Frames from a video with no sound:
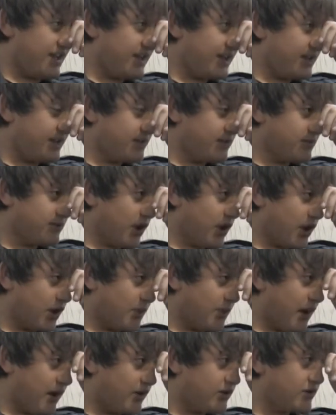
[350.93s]
He would talk
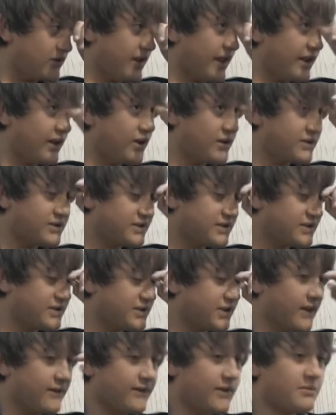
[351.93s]
about Legos and
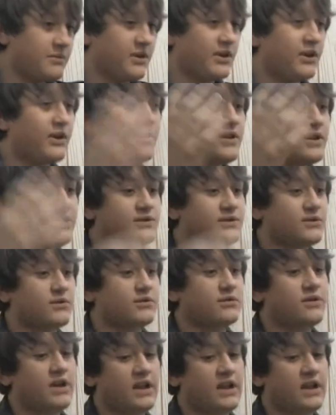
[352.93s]
stuff. And I'd be like, oh, that's cool.